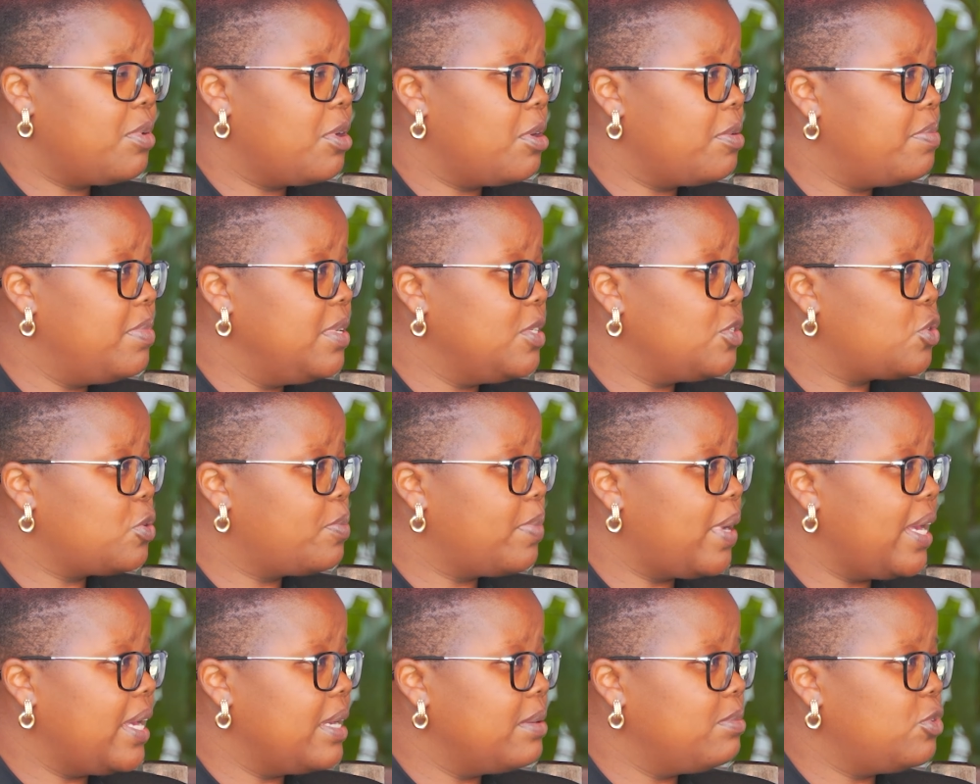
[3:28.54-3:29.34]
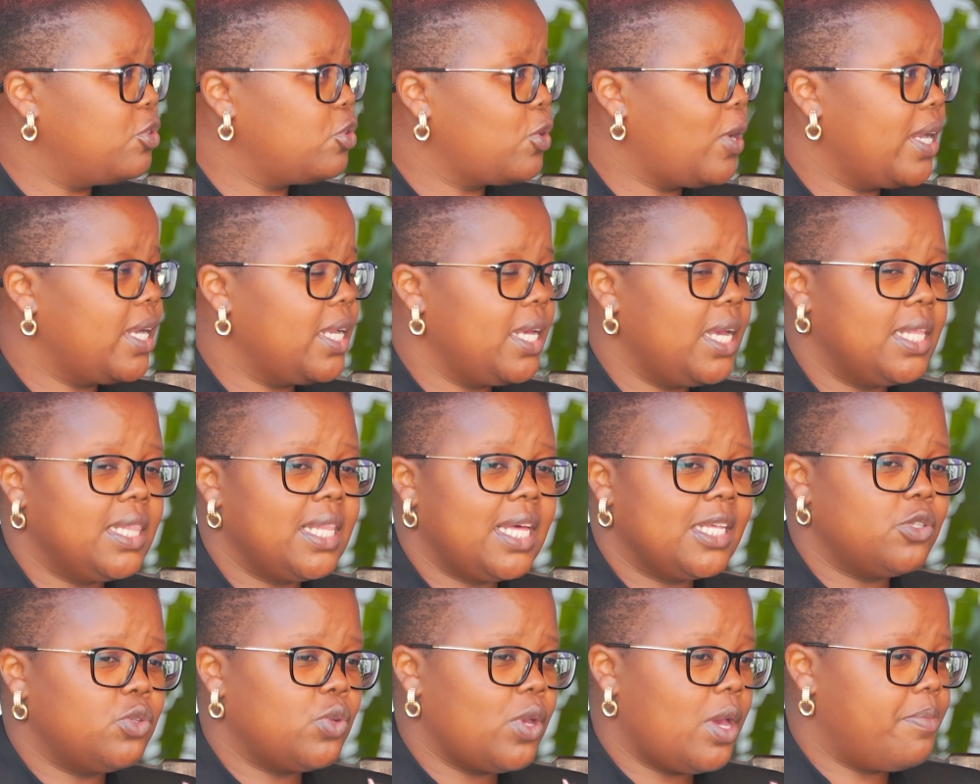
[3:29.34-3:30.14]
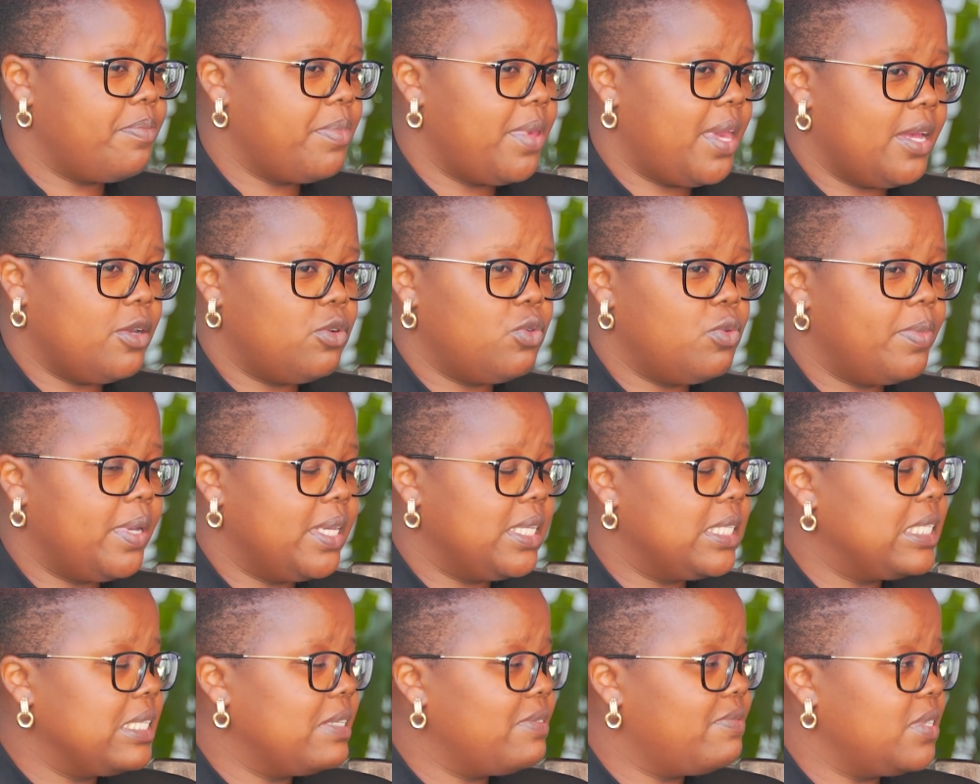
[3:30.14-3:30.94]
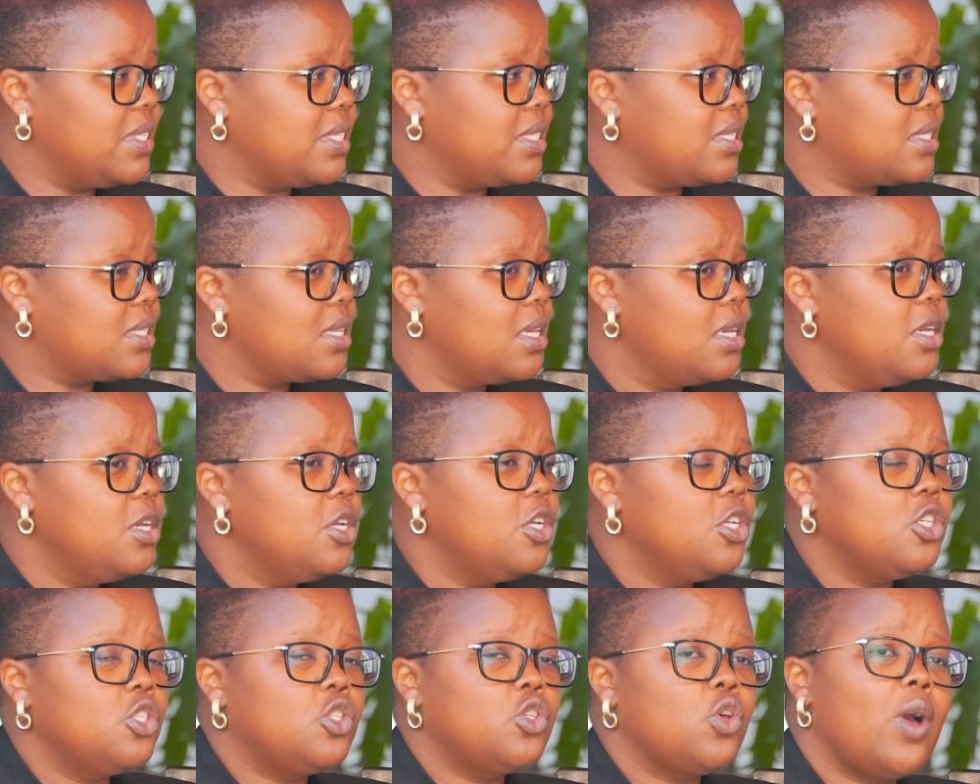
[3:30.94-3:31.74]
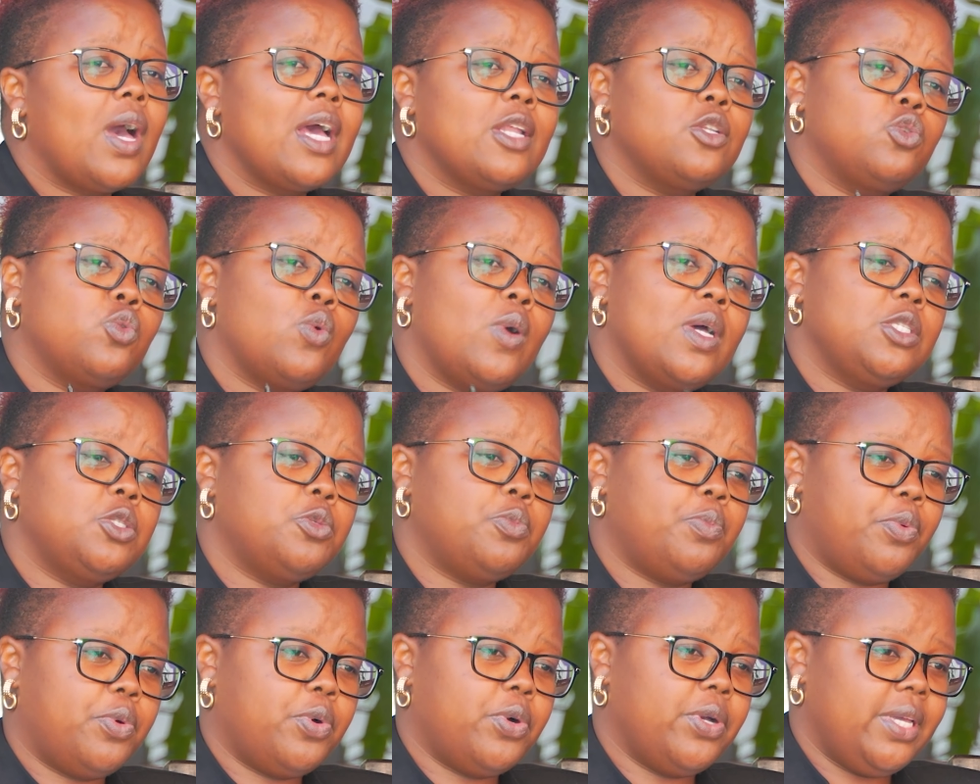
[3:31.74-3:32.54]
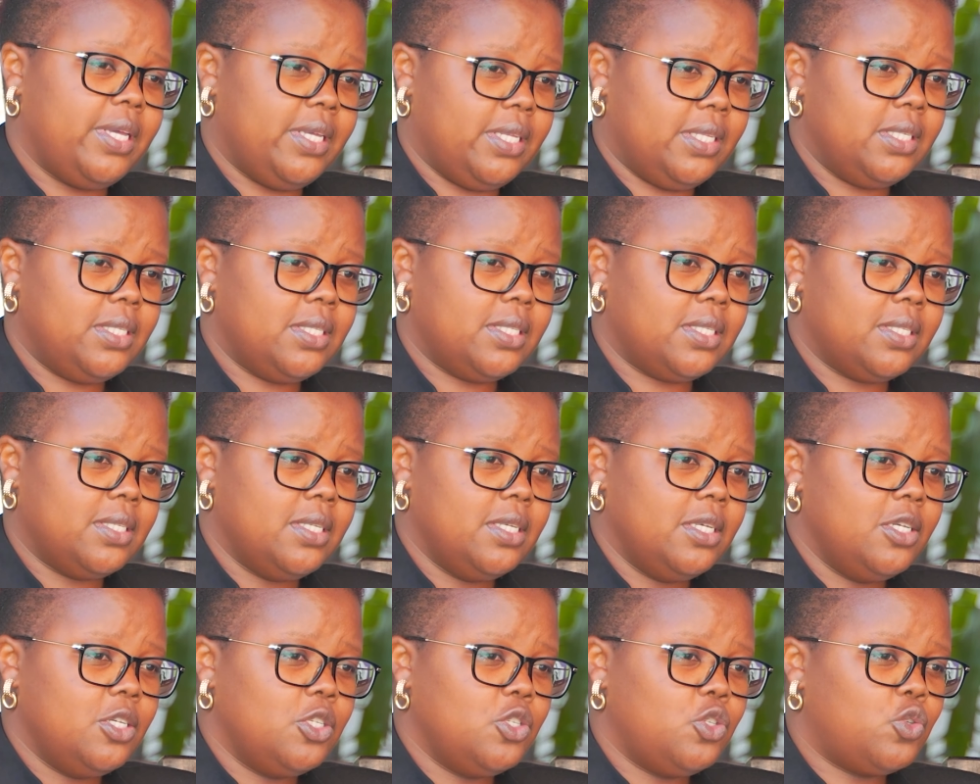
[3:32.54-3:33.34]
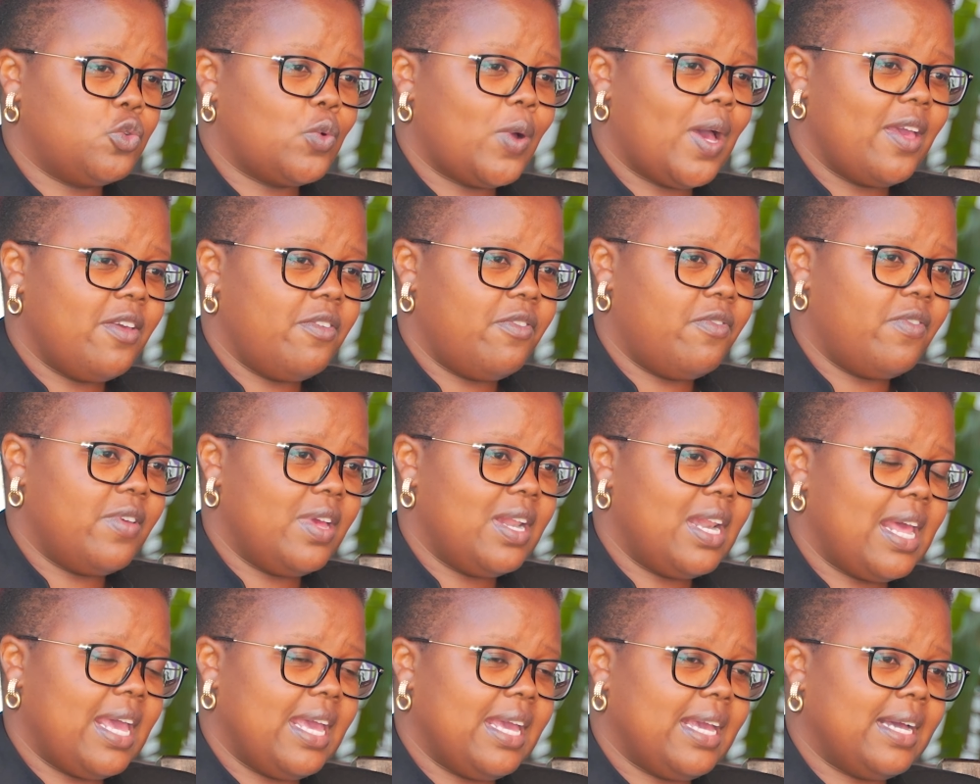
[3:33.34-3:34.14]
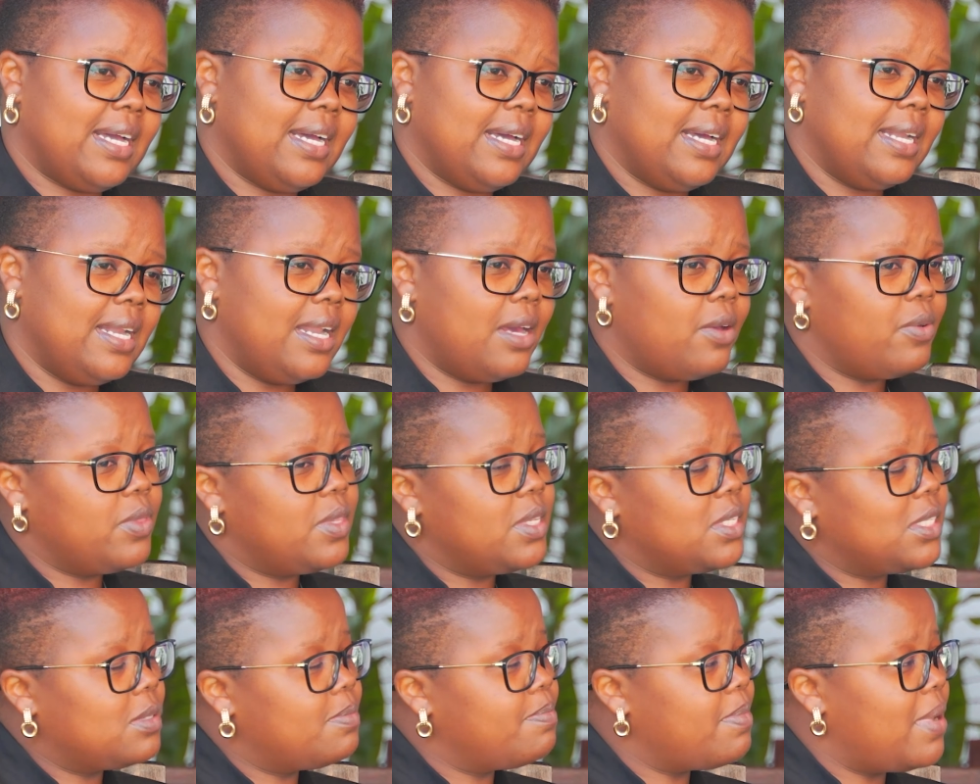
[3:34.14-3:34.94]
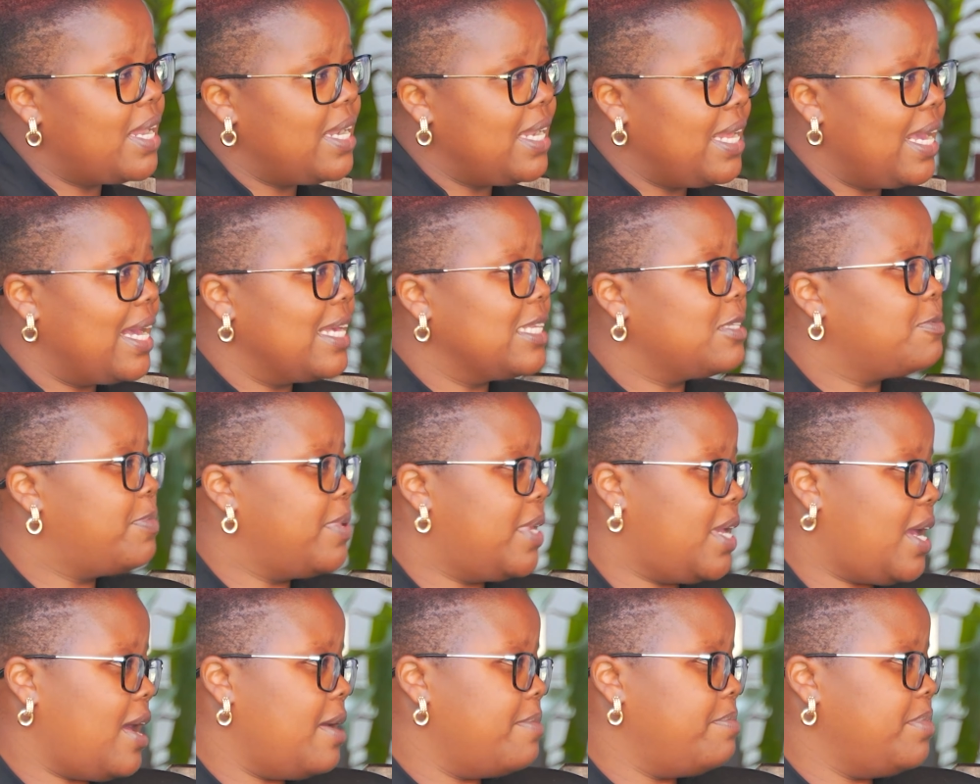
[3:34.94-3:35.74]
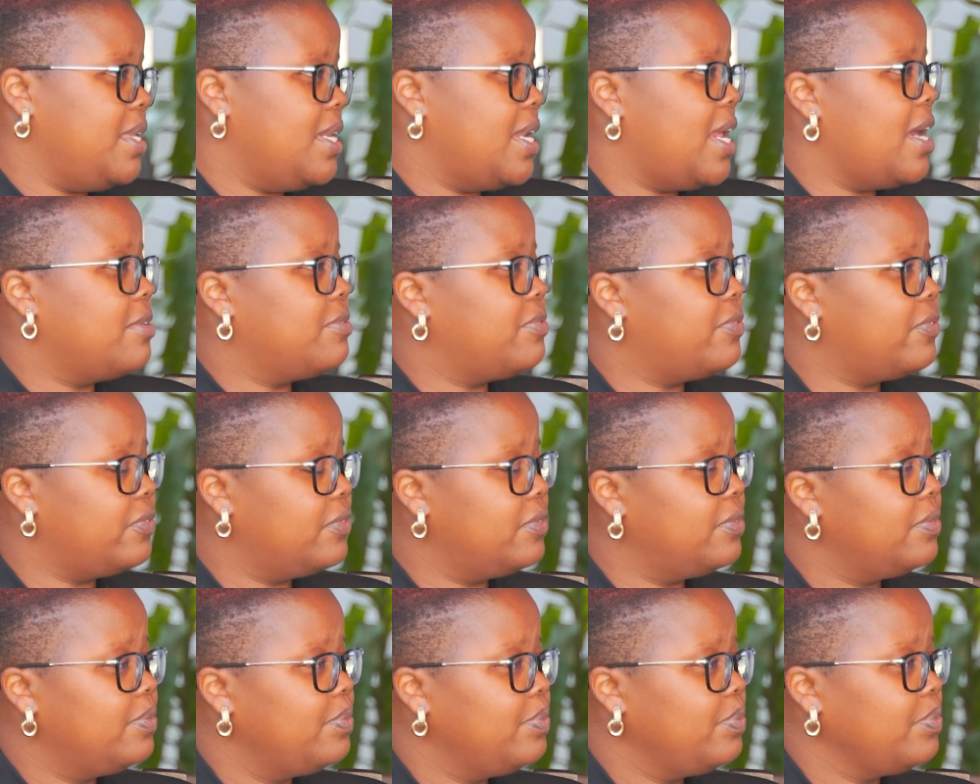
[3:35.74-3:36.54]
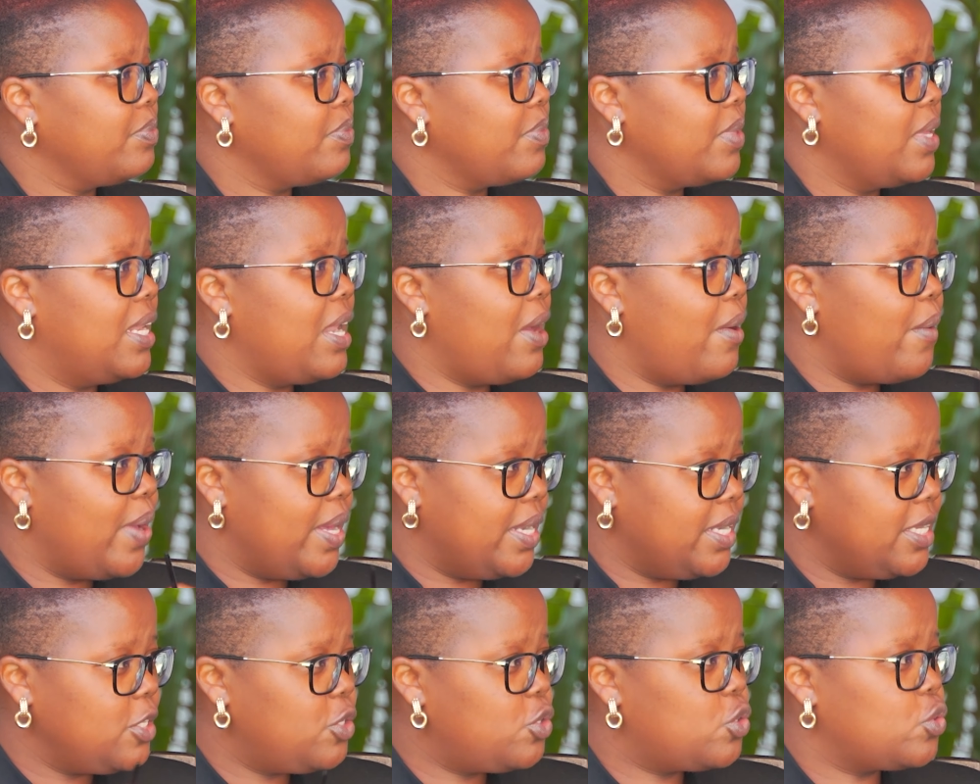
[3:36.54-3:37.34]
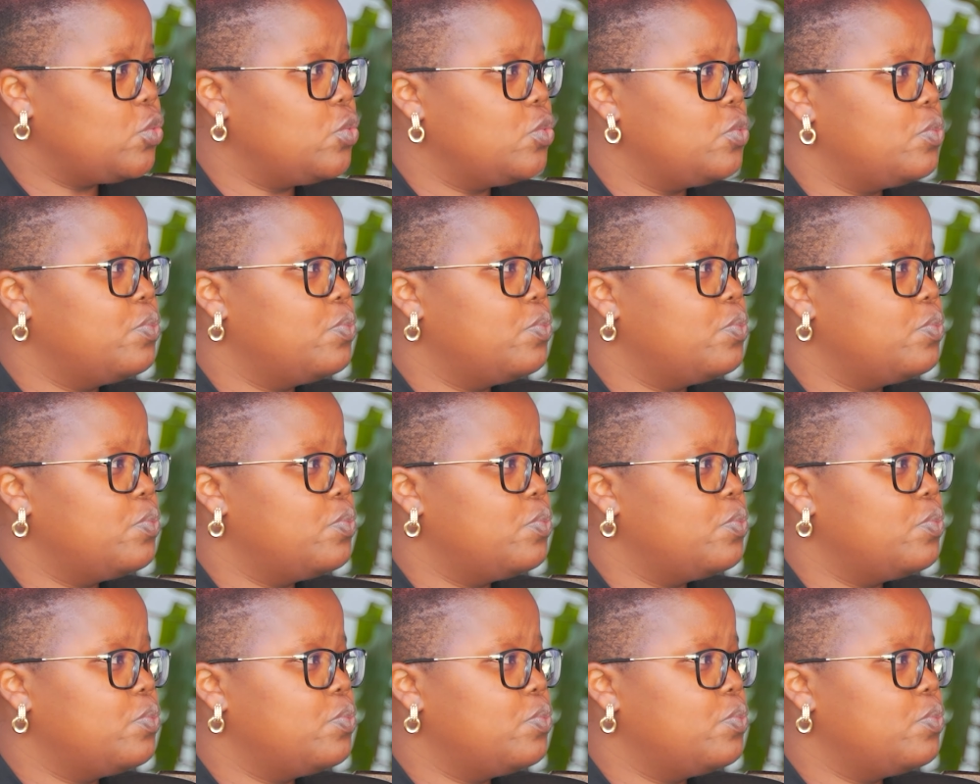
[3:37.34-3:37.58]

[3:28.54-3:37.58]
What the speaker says: bob into my M-Shwari, and that's where I do my savings. So at what point do I feel like now this money has become enough? Now I need to